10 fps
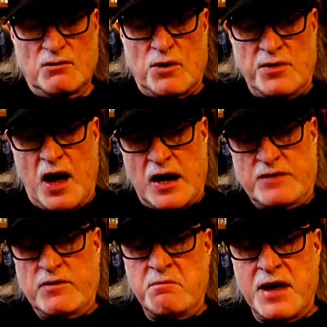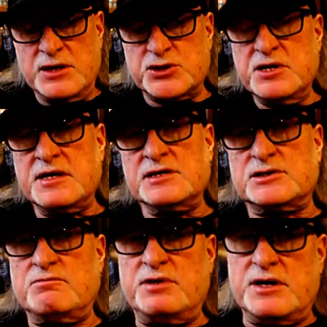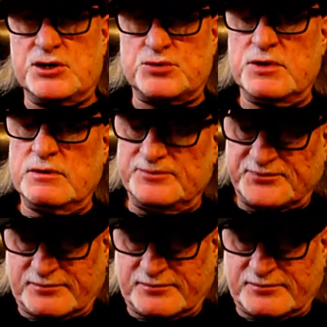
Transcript: While not even mentioning his impeachment,